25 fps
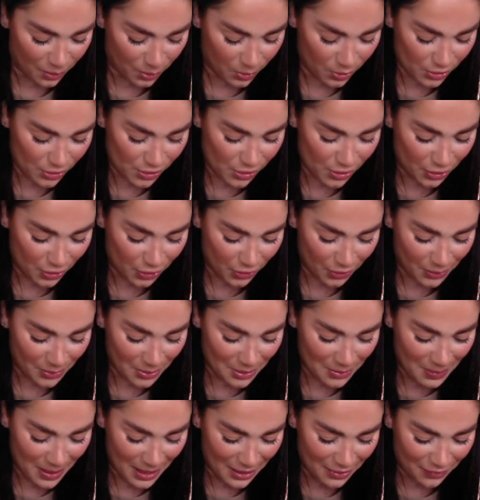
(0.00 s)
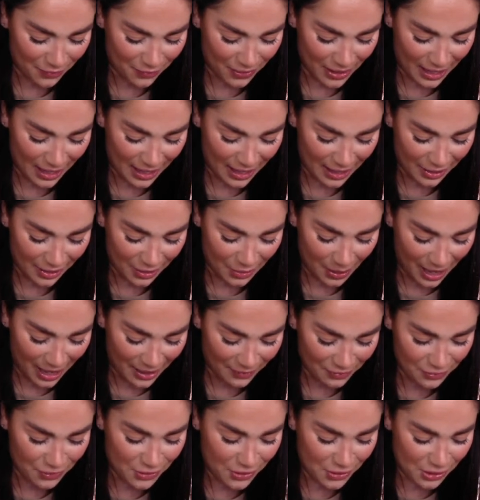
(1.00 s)
What's going on with Benefit? You
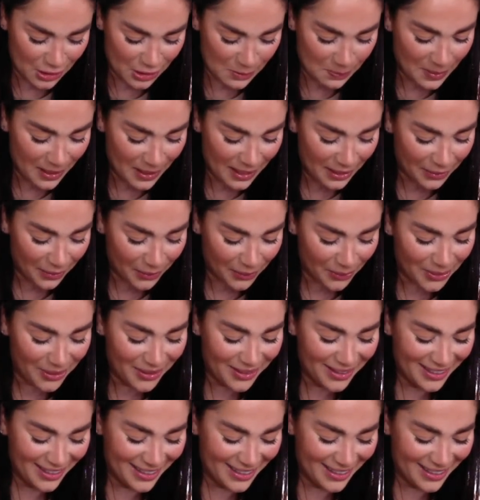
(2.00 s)
have to spill.